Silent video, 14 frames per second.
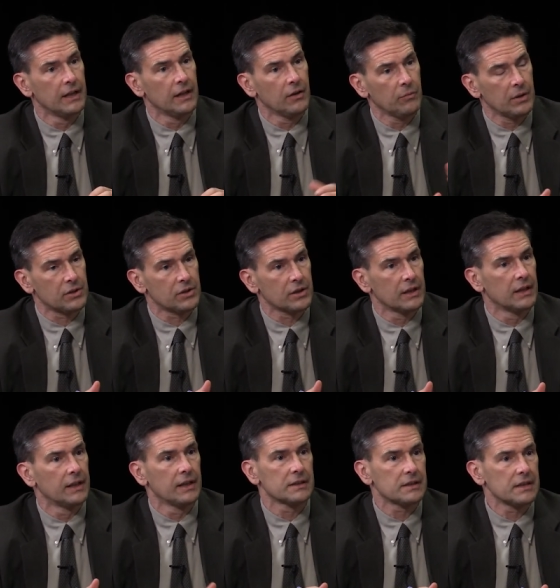which
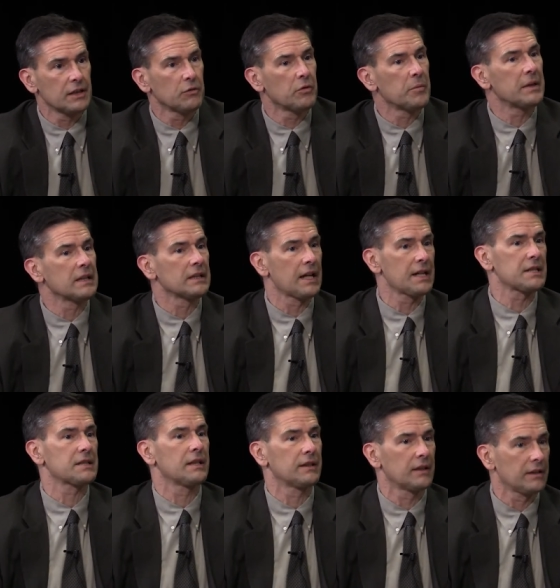still would be less
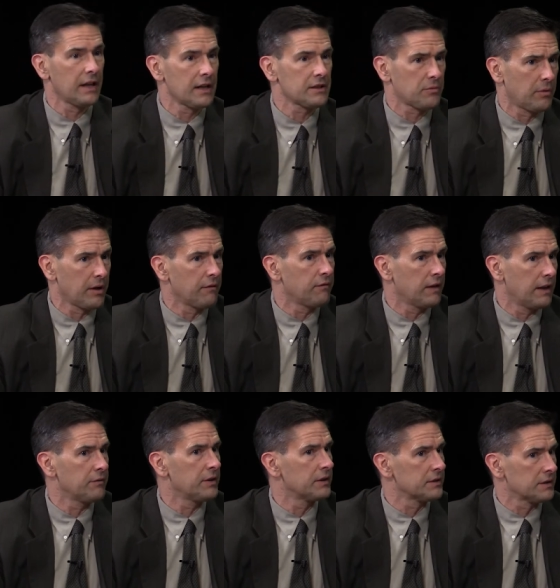than the last 25
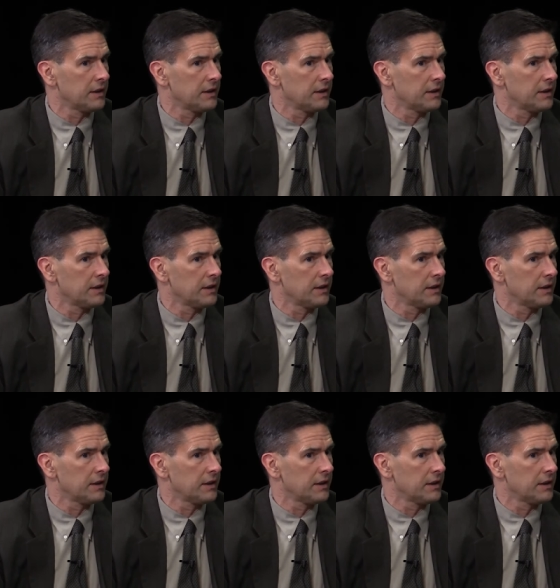years.